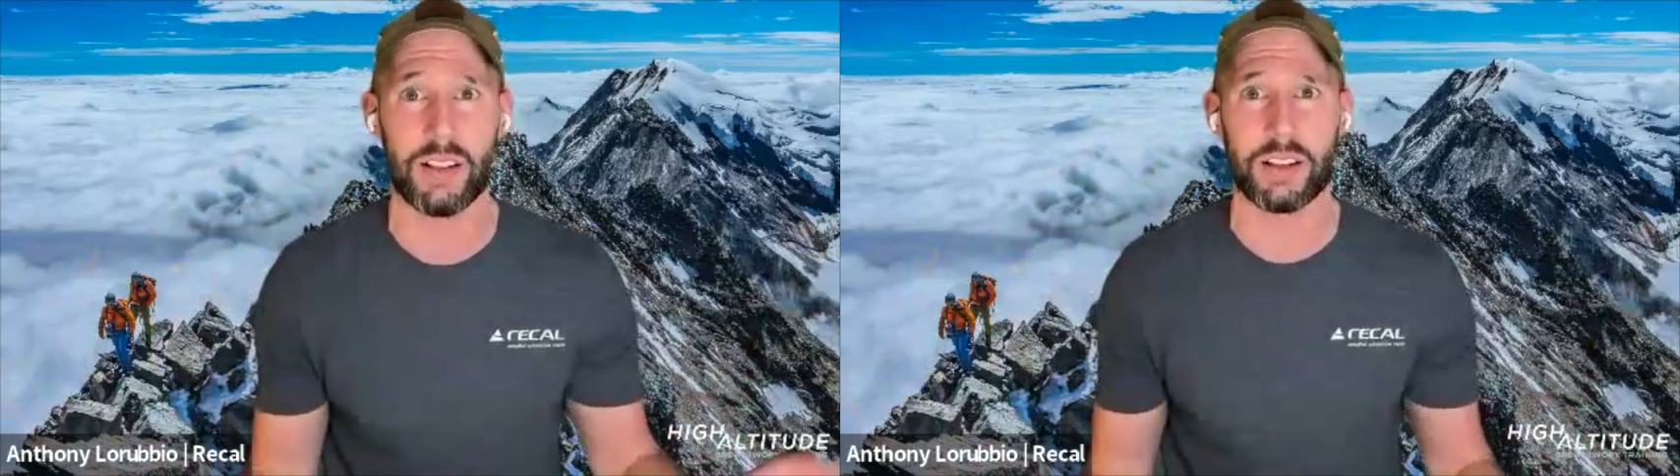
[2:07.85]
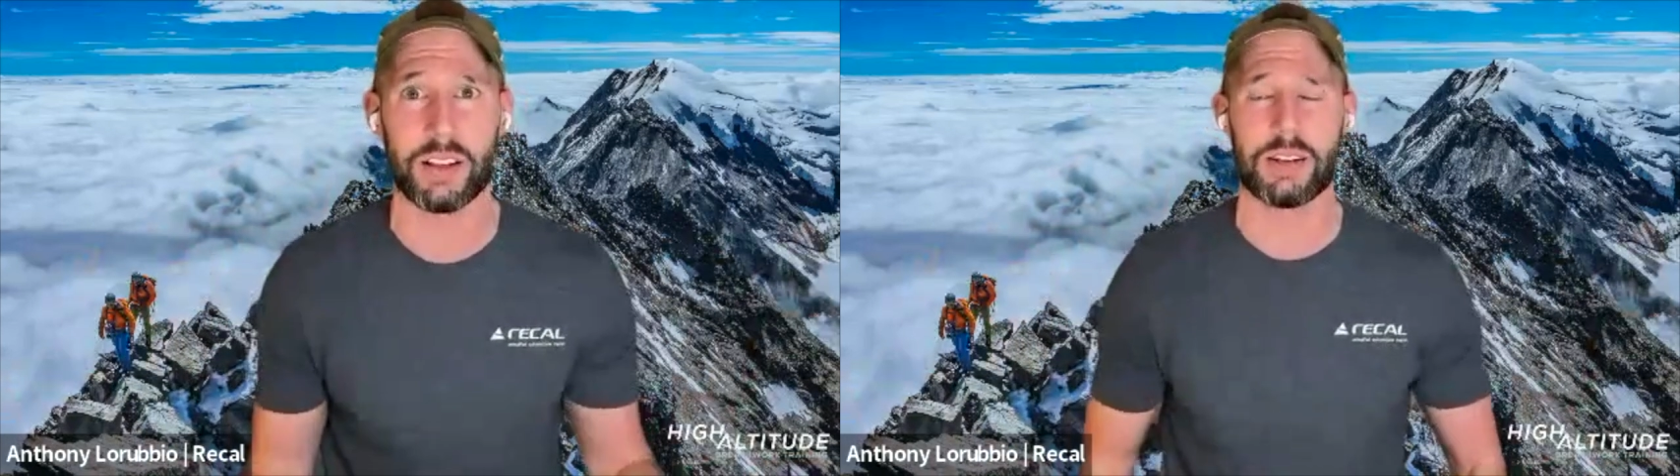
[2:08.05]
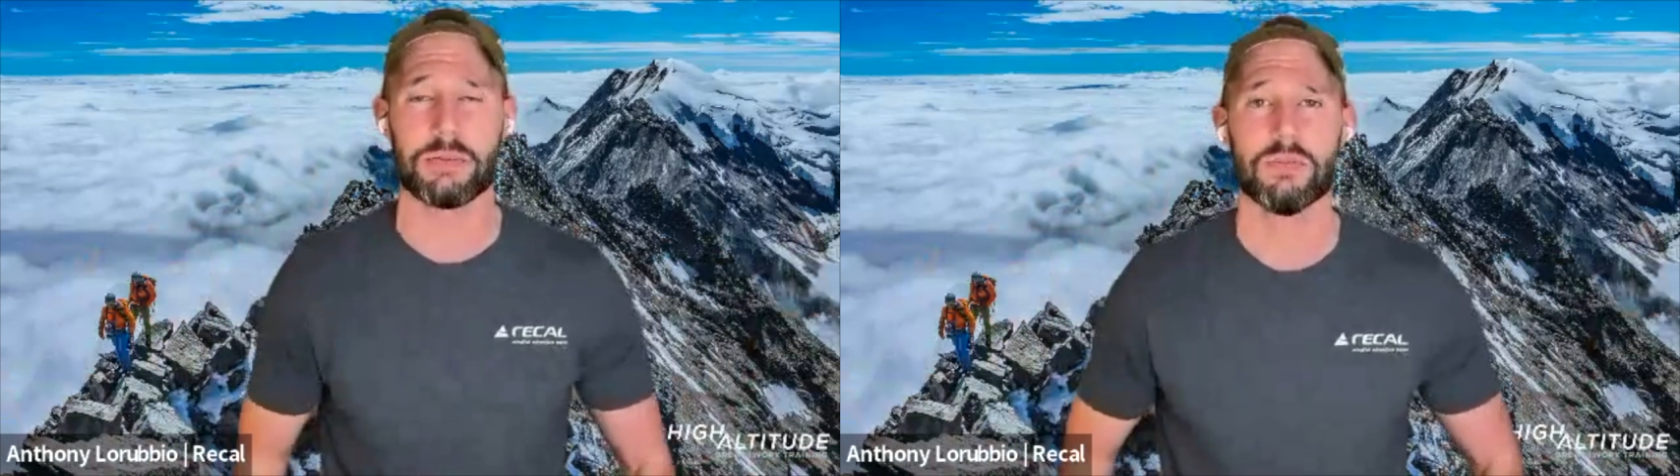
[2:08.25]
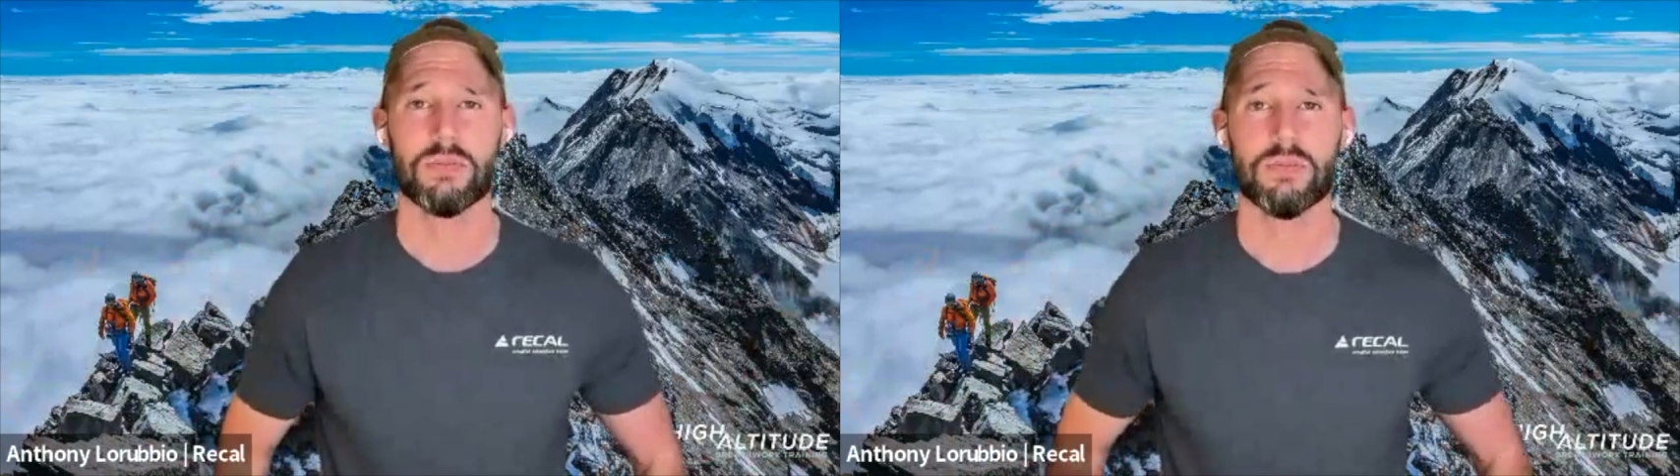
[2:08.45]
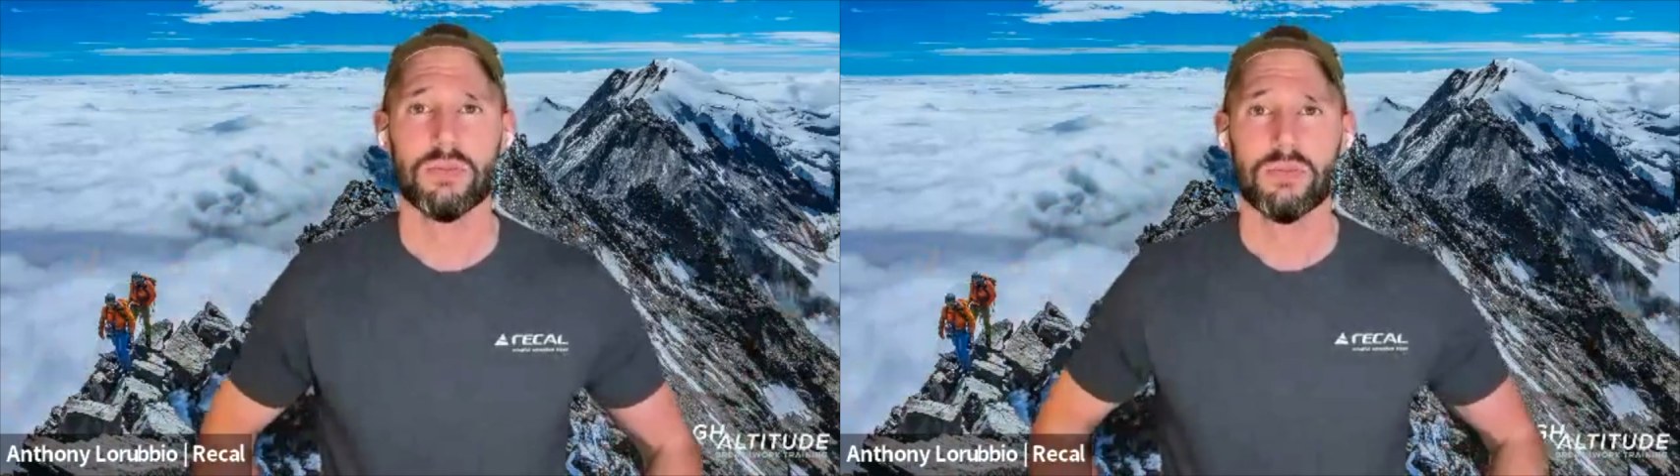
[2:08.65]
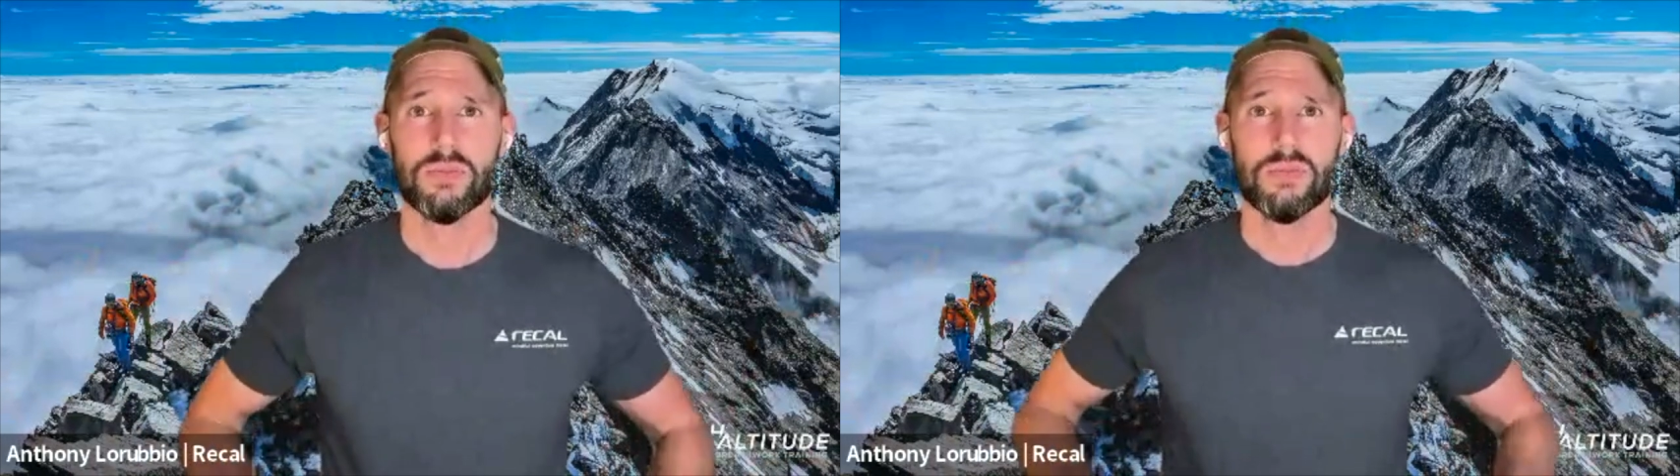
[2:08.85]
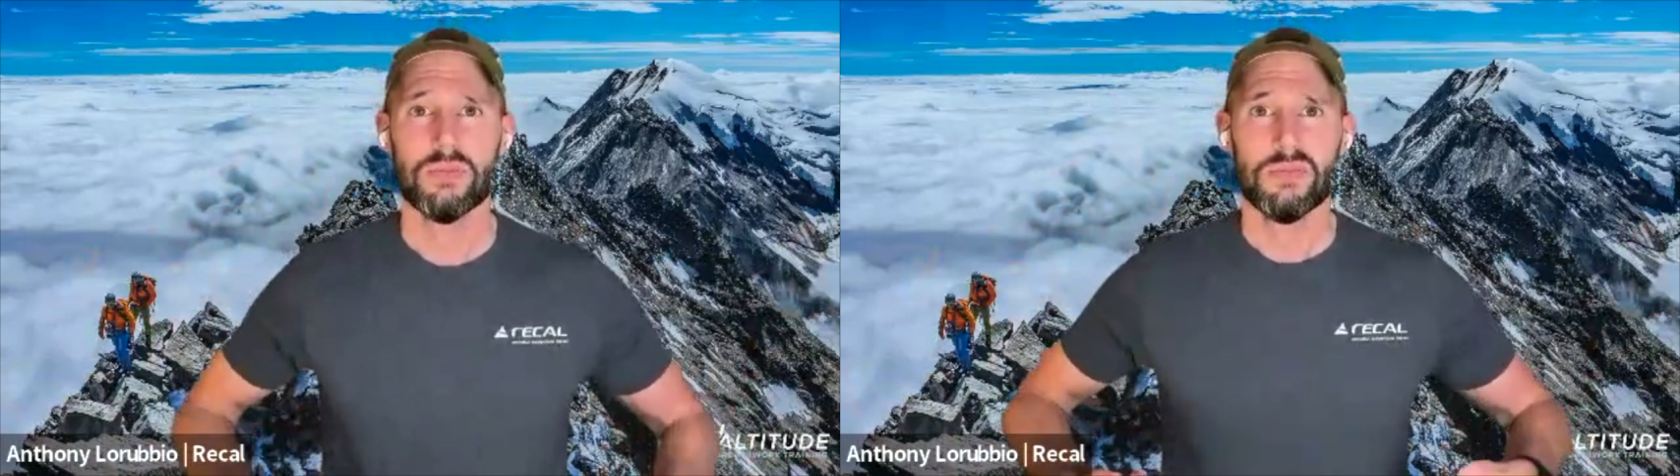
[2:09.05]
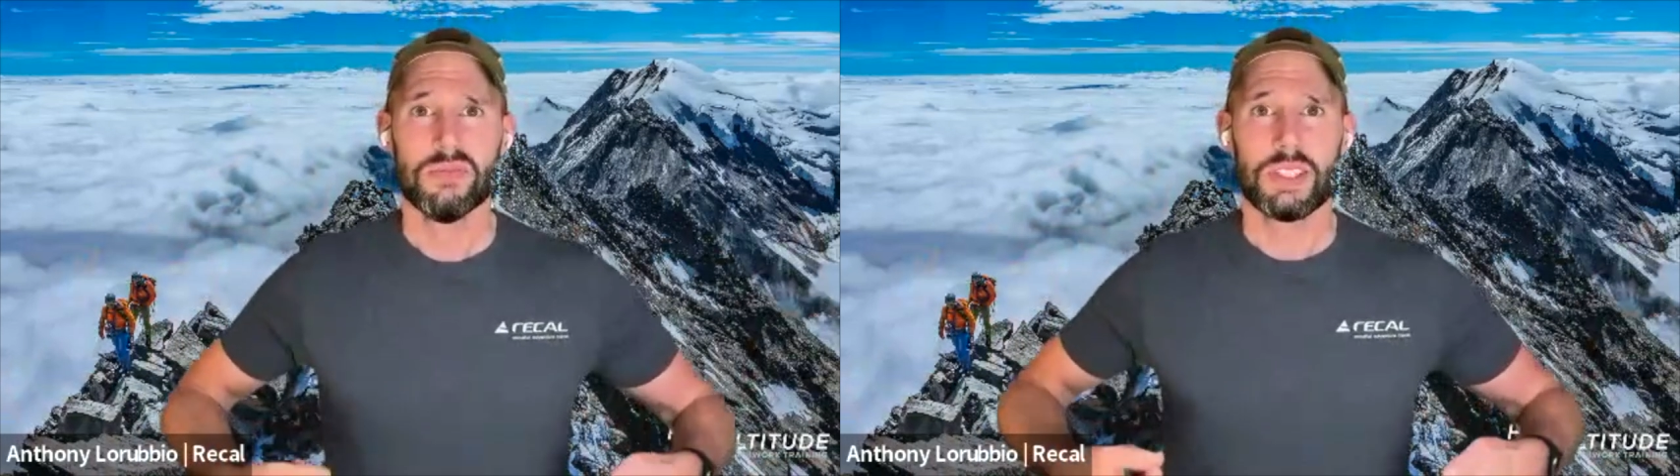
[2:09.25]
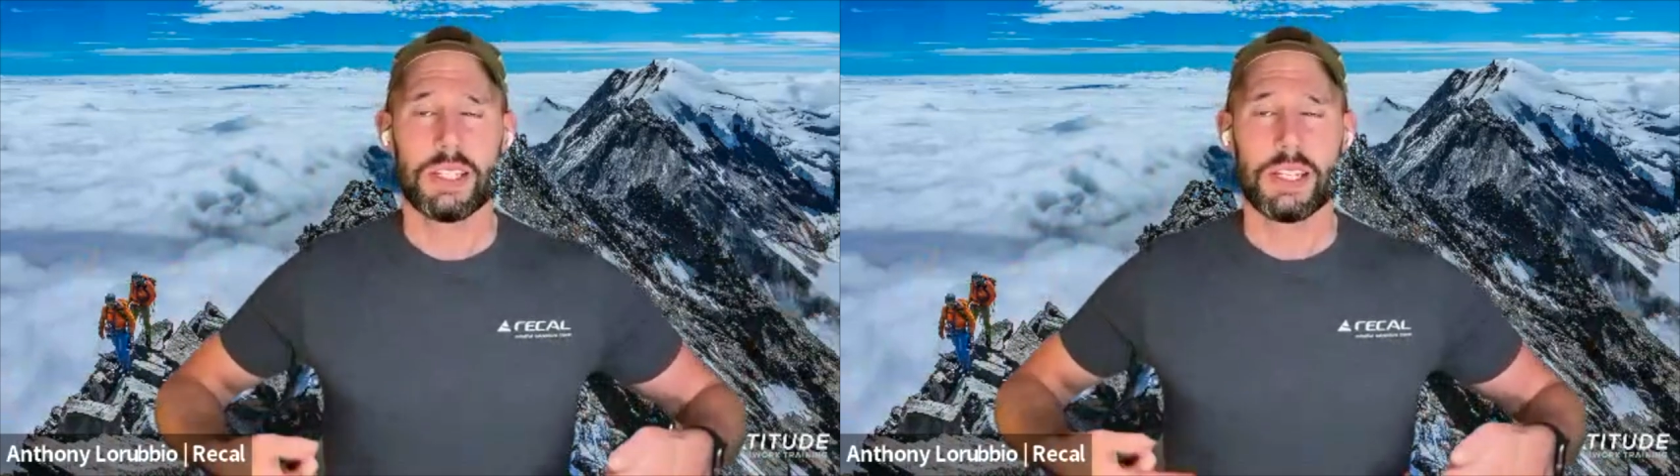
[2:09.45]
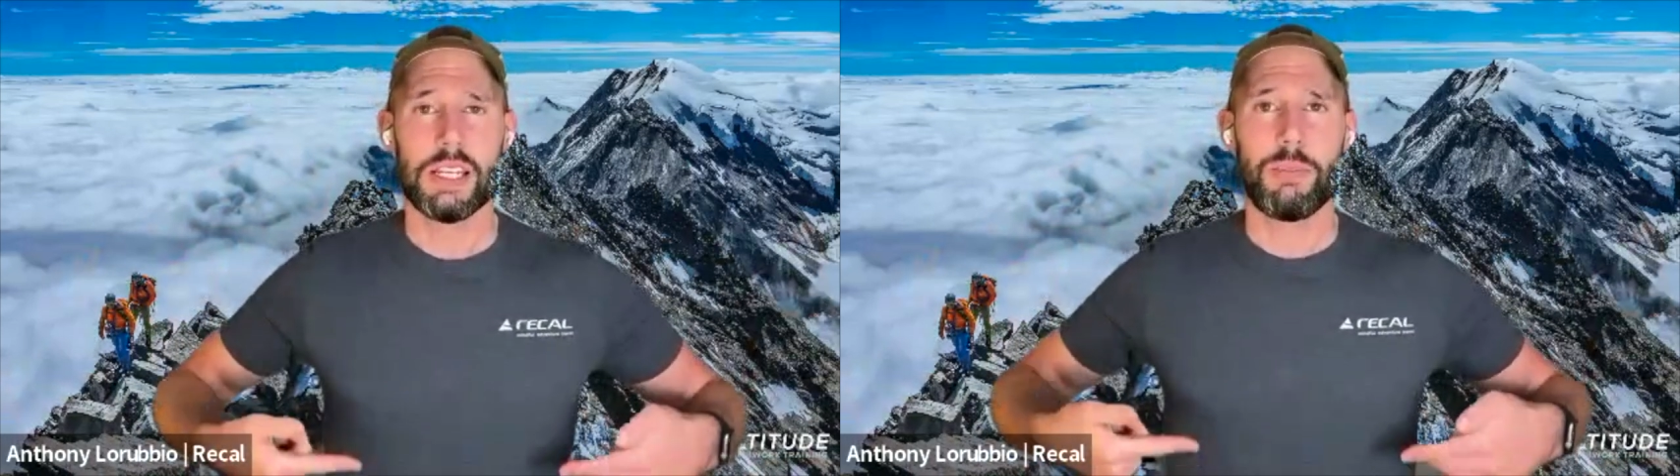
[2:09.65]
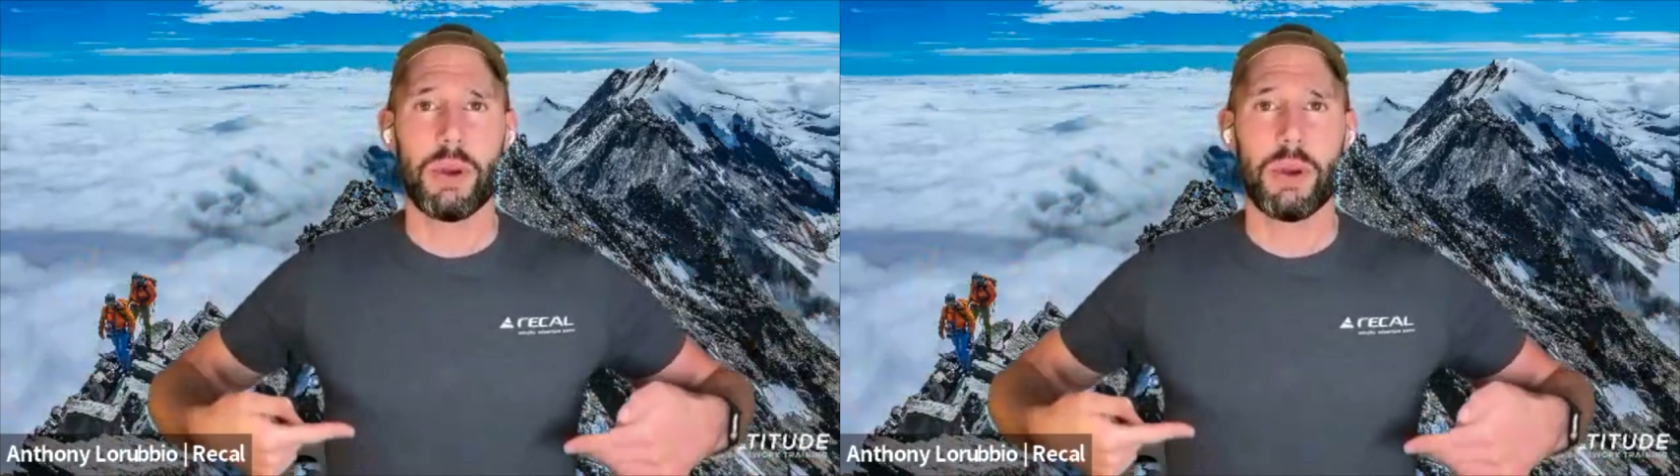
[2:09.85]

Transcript: again. Deep